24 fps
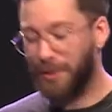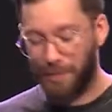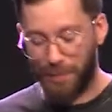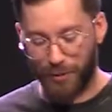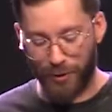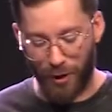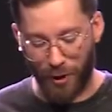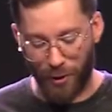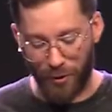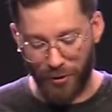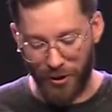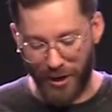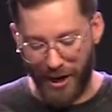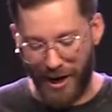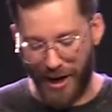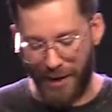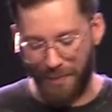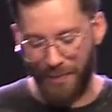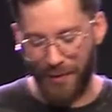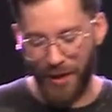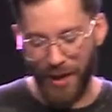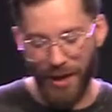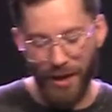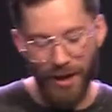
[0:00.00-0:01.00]
the
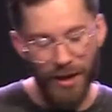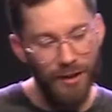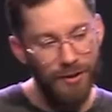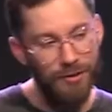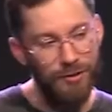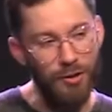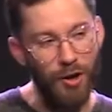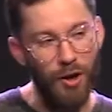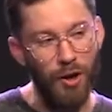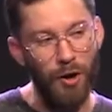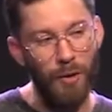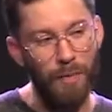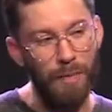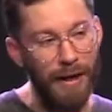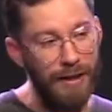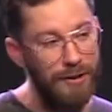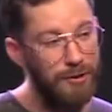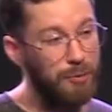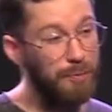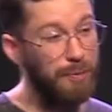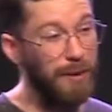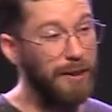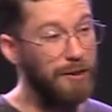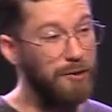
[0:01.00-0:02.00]
program. So my
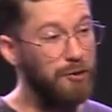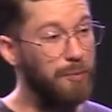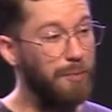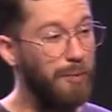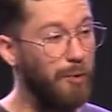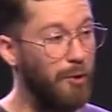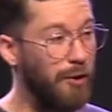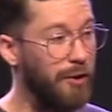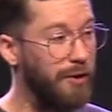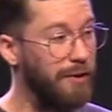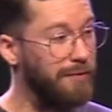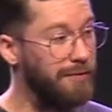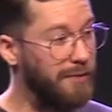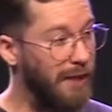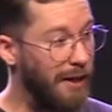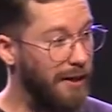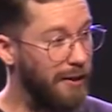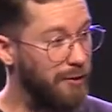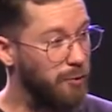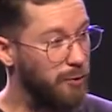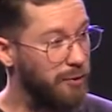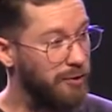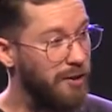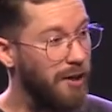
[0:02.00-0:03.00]
spring sport of
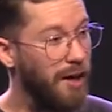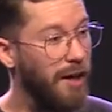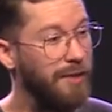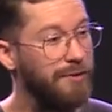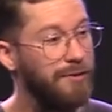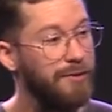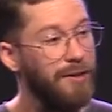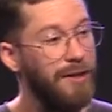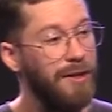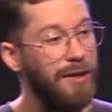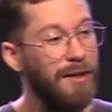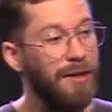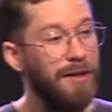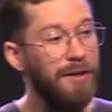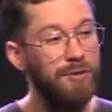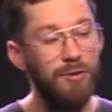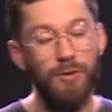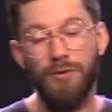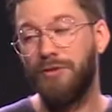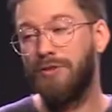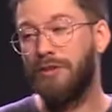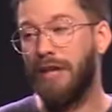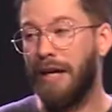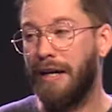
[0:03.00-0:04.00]
tennis was cut.
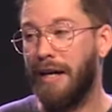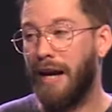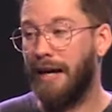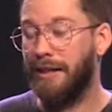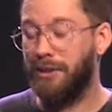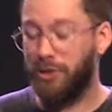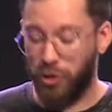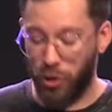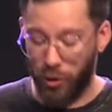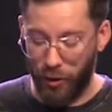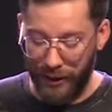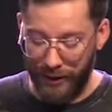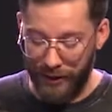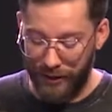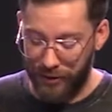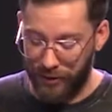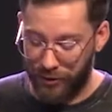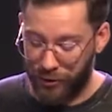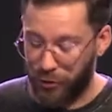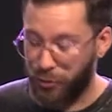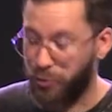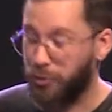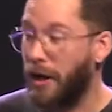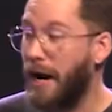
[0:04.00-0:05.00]
So instead, I joined
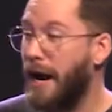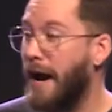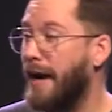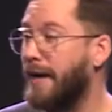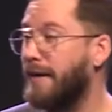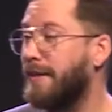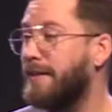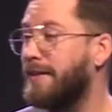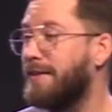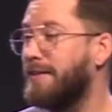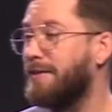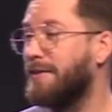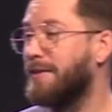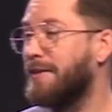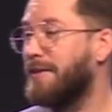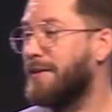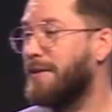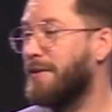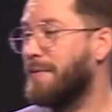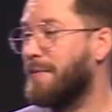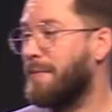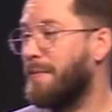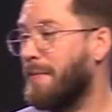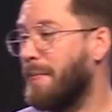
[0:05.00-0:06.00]
track
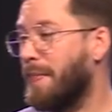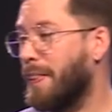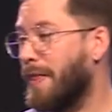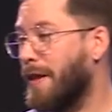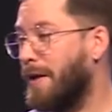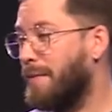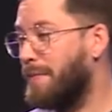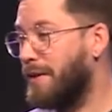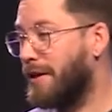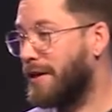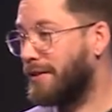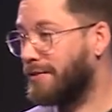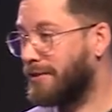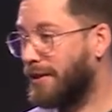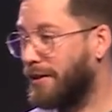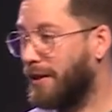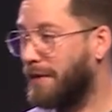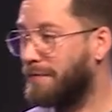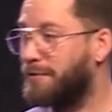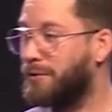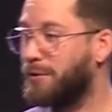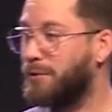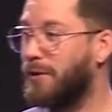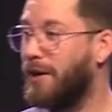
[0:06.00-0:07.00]
because I
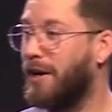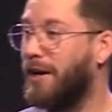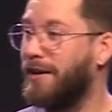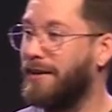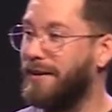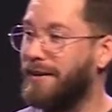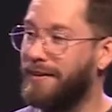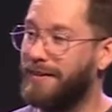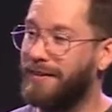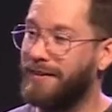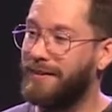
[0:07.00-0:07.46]
love to run.